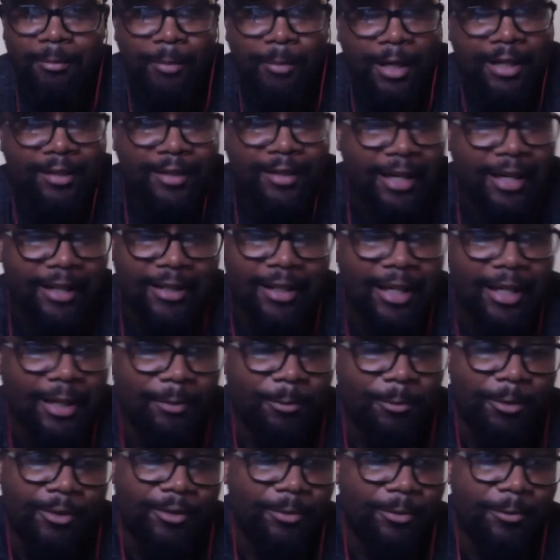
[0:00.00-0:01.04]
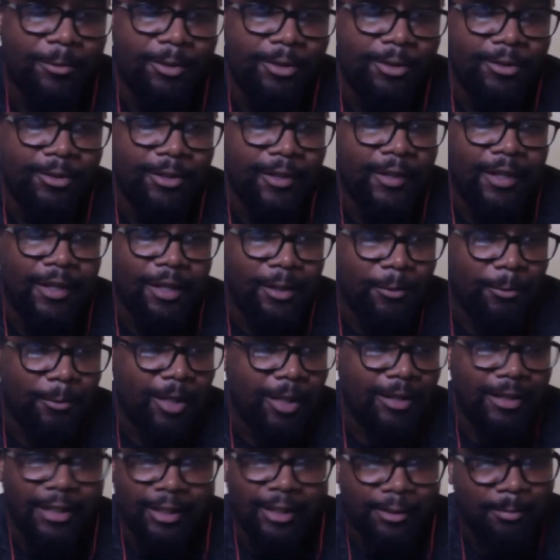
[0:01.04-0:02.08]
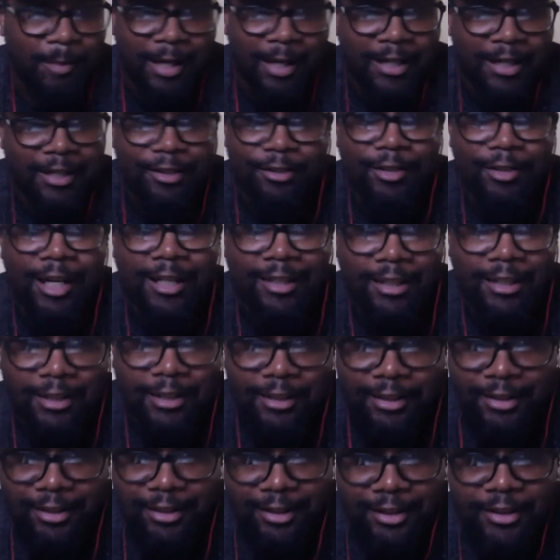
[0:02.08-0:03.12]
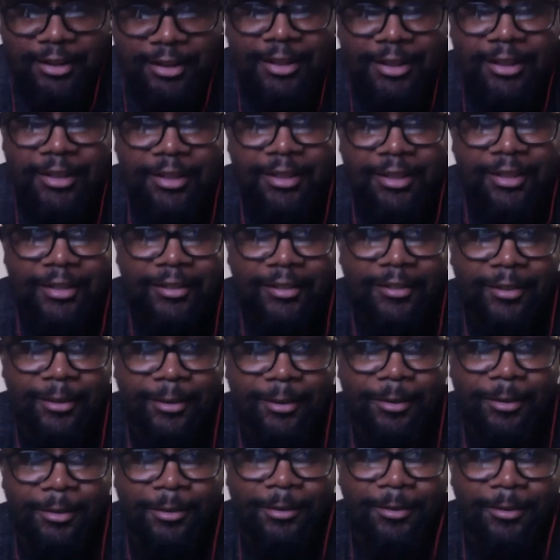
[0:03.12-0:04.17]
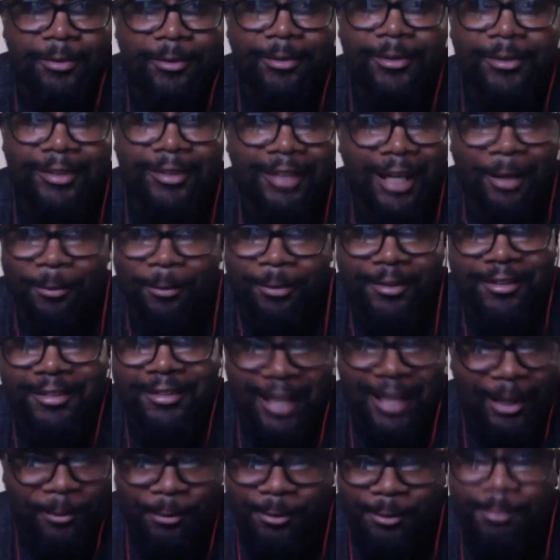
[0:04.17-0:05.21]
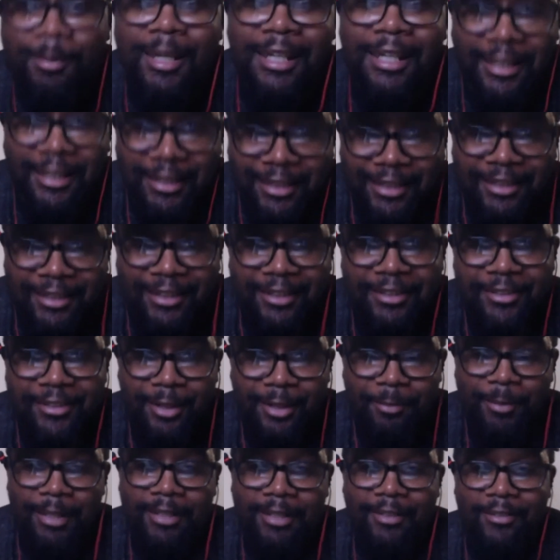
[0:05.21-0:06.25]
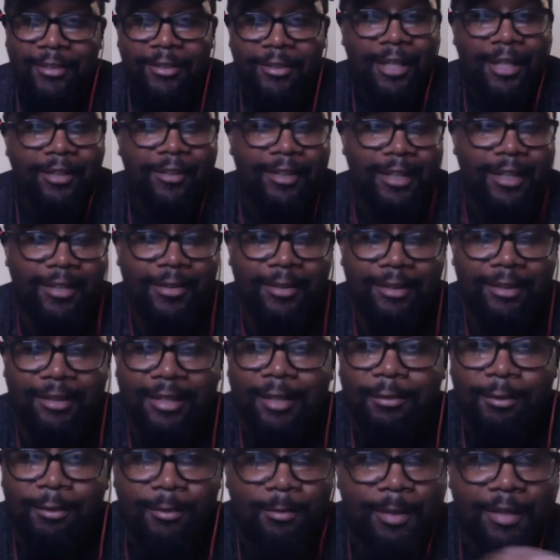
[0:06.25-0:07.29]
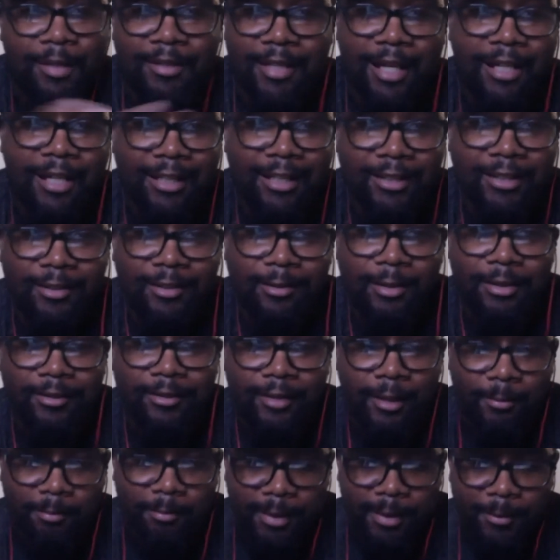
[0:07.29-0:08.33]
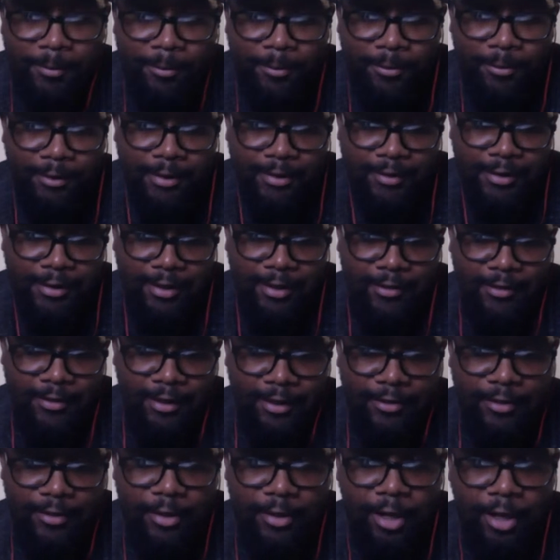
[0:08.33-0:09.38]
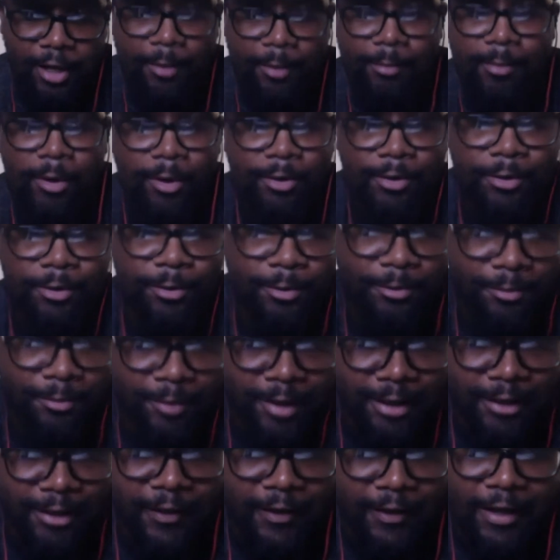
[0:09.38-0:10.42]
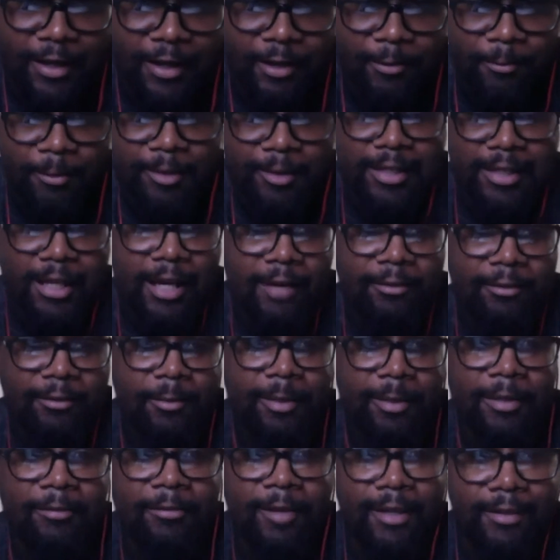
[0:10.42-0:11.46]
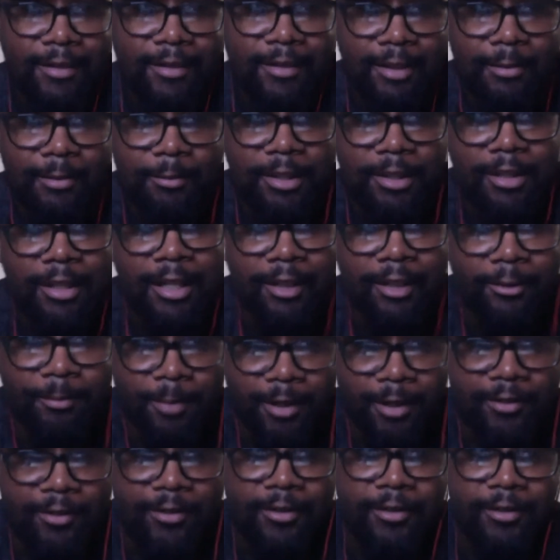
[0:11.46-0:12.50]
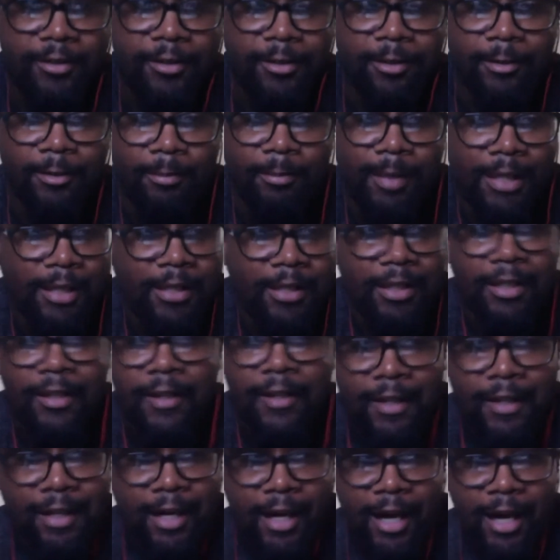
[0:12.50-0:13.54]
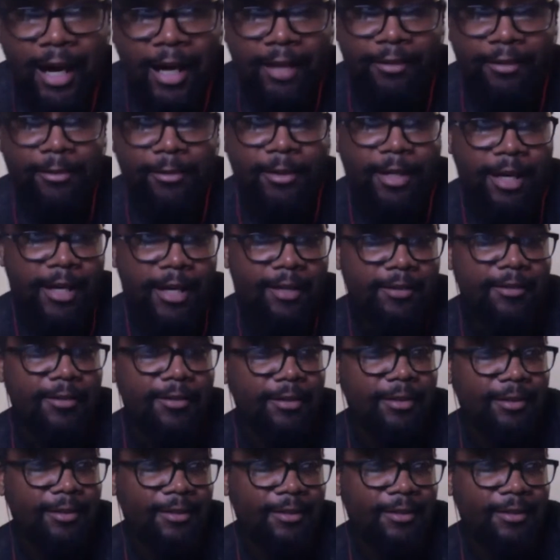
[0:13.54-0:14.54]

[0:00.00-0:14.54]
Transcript: my tagline was wet dick's better than dry dick. So that was me. Do you know what I mean? So there's different mentalities to it. Some people see sex as an emotional thing, which they have to be invested in with the next person to do it. Me, I saw it as